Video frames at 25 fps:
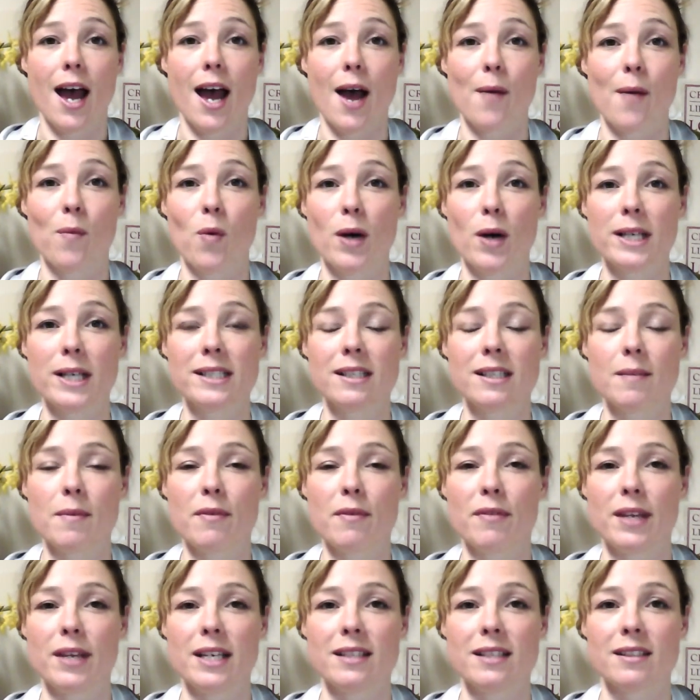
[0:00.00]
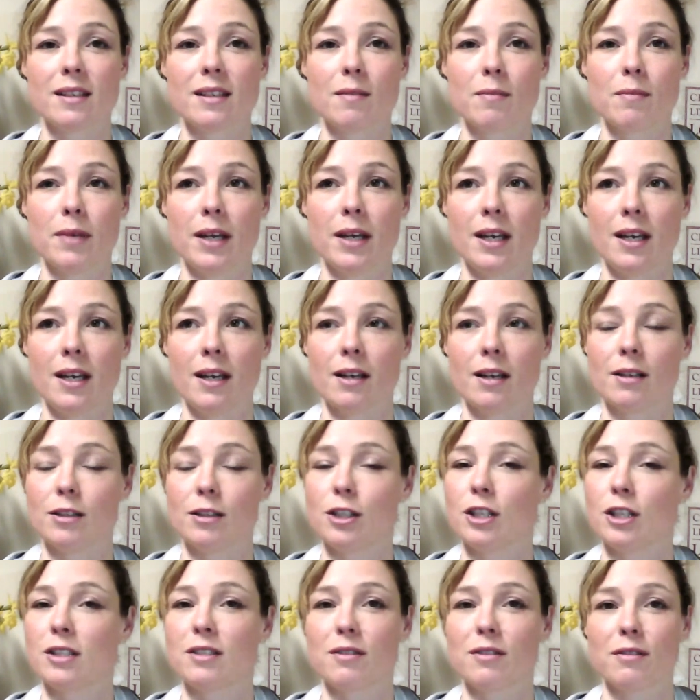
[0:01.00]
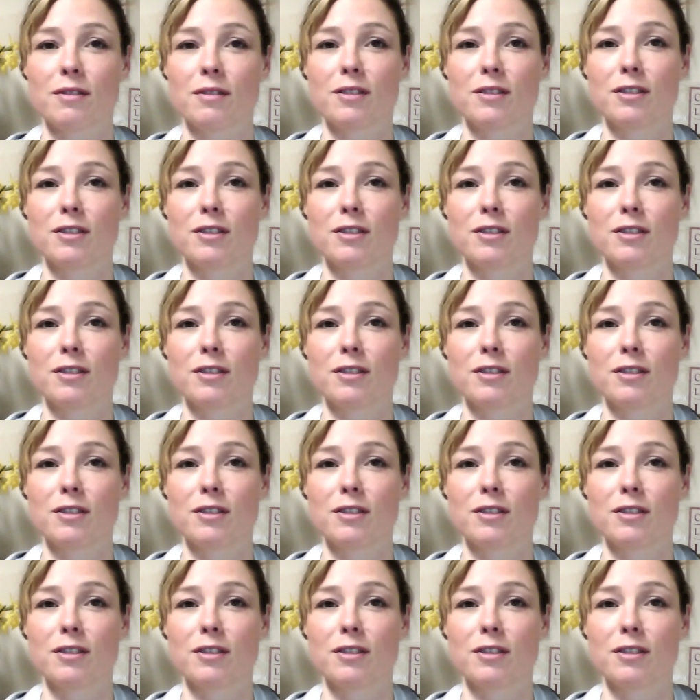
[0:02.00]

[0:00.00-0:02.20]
and why some of these can be just